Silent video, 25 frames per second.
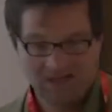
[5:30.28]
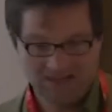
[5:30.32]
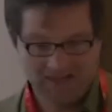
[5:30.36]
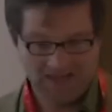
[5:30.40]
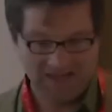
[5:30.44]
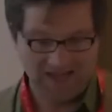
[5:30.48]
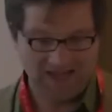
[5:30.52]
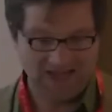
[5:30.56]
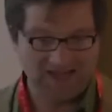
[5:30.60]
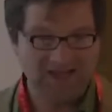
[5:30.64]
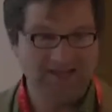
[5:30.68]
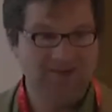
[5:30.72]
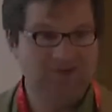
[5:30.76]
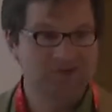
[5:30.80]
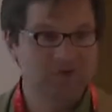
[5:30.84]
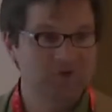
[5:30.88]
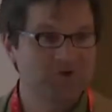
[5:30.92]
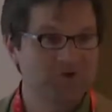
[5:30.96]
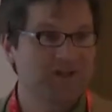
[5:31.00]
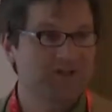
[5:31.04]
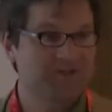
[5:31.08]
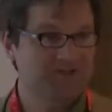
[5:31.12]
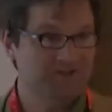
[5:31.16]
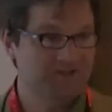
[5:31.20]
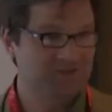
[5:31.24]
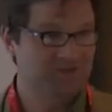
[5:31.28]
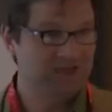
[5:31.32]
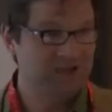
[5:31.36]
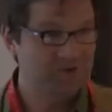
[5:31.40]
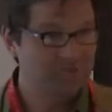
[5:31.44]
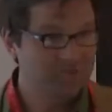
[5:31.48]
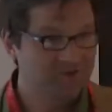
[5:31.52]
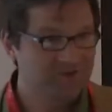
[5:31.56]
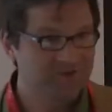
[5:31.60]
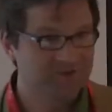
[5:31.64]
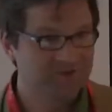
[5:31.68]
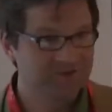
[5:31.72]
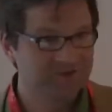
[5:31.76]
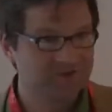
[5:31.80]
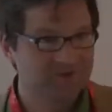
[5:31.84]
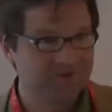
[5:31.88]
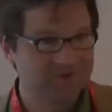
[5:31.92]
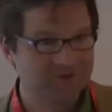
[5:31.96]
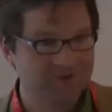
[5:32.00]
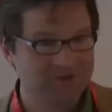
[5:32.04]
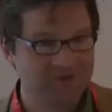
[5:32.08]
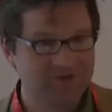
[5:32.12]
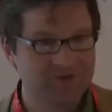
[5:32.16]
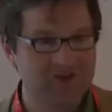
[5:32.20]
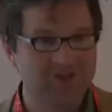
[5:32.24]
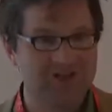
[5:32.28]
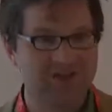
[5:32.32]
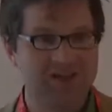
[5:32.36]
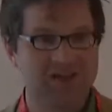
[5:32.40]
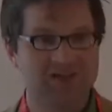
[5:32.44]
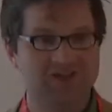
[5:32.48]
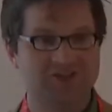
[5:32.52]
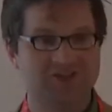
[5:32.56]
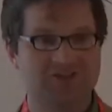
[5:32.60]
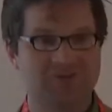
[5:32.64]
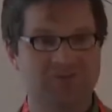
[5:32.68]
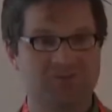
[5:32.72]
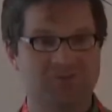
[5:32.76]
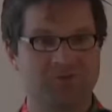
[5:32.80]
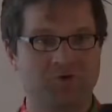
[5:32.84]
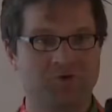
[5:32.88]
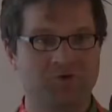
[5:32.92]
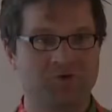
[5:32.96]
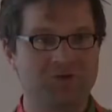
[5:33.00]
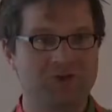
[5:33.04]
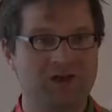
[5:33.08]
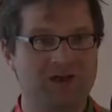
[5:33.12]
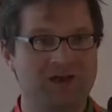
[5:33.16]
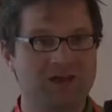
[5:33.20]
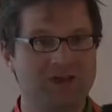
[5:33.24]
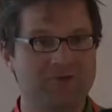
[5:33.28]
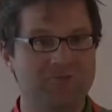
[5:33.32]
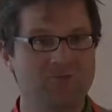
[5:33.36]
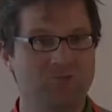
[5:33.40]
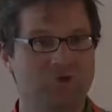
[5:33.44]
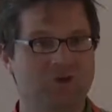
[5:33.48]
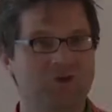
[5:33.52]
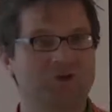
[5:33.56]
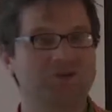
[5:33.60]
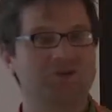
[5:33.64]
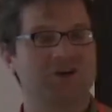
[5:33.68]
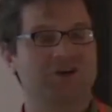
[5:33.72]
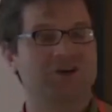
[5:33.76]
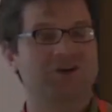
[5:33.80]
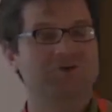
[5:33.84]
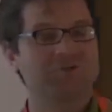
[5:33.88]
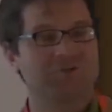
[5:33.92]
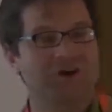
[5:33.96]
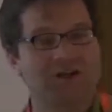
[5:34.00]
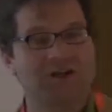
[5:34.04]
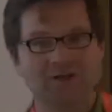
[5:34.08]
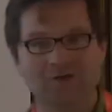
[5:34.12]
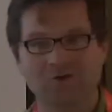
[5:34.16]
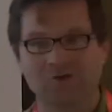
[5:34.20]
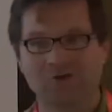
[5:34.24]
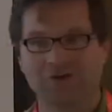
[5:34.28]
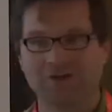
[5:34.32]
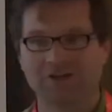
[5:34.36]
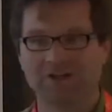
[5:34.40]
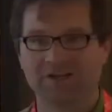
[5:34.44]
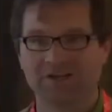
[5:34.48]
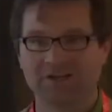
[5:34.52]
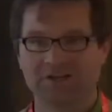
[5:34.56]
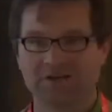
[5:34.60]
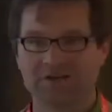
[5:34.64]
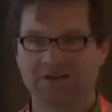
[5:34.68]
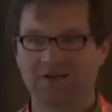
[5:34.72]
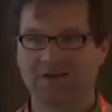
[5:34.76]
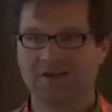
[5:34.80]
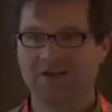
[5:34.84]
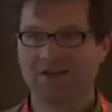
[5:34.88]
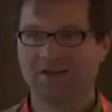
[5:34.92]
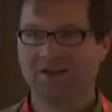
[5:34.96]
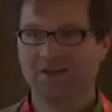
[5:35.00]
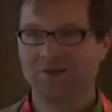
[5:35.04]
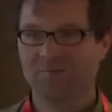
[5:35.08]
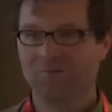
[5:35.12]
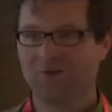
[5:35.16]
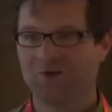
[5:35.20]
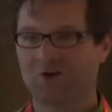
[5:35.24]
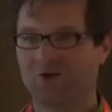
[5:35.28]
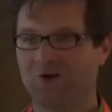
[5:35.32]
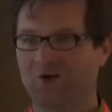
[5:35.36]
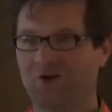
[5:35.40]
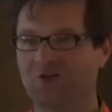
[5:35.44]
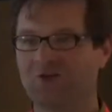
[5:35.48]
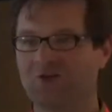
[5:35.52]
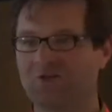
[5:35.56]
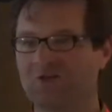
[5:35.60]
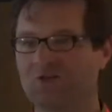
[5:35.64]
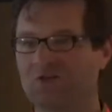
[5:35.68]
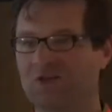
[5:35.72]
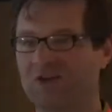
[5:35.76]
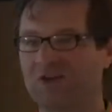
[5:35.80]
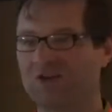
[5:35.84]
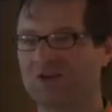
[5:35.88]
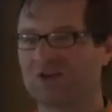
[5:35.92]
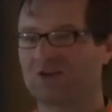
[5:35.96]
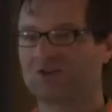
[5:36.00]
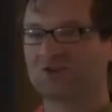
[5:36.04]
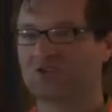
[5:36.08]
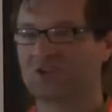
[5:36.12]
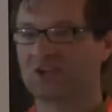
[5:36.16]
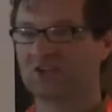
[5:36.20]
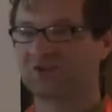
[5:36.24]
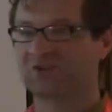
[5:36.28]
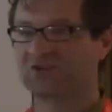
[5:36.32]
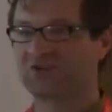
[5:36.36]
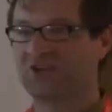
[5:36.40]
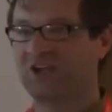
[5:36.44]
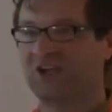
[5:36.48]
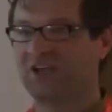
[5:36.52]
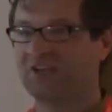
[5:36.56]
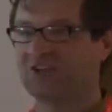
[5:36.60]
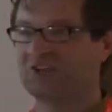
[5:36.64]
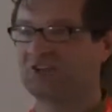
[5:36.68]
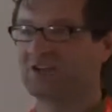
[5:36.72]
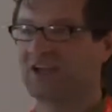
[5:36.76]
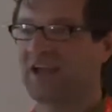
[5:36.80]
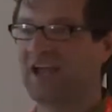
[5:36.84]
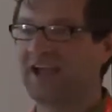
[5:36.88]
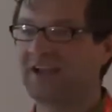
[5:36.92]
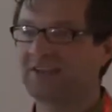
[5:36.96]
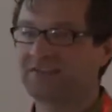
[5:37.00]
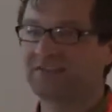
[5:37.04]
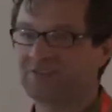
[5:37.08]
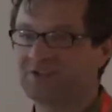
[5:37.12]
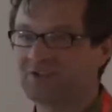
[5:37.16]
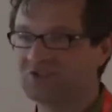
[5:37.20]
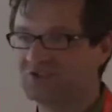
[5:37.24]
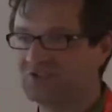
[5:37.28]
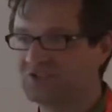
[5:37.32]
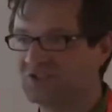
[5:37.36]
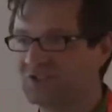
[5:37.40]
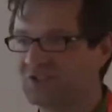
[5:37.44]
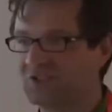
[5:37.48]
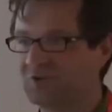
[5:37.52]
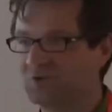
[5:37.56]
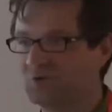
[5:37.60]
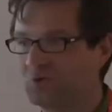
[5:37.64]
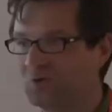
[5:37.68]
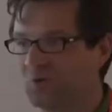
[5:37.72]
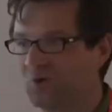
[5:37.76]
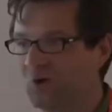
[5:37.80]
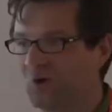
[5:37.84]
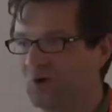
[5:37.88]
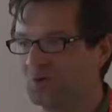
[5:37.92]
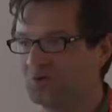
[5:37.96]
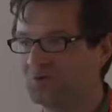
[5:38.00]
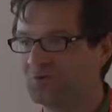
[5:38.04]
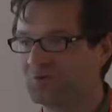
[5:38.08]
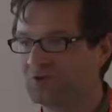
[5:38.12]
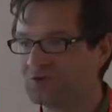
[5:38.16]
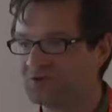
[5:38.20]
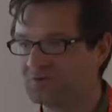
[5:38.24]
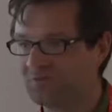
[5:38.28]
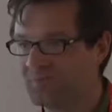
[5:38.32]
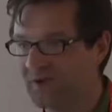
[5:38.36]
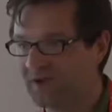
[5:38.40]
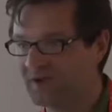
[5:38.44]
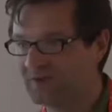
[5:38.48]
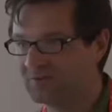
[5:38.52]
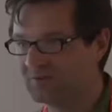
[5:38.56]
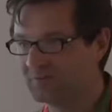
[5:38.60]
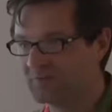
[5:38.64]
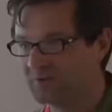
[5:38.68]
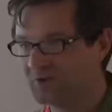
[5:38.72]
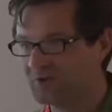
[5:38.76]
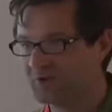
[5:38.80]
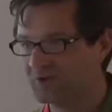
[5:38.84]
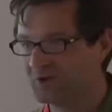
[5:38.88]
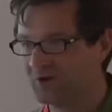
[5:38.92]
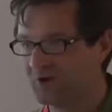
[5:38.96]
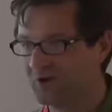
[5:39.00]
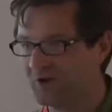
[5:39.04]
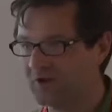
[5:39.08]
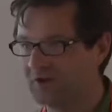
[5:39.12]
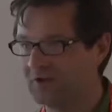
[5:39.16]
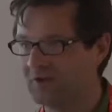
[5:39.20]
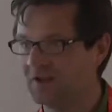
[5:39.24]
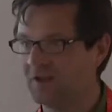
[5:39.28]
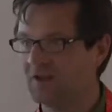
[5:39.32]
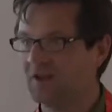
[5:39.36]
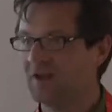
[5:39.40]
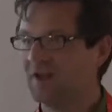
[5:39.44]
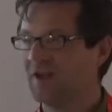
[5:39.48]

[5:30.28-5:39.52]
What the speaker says: And as soon as this happens, we can actually put like monetary value in it. Because you cannot just change an Excel sheet who owns which Bitcoin.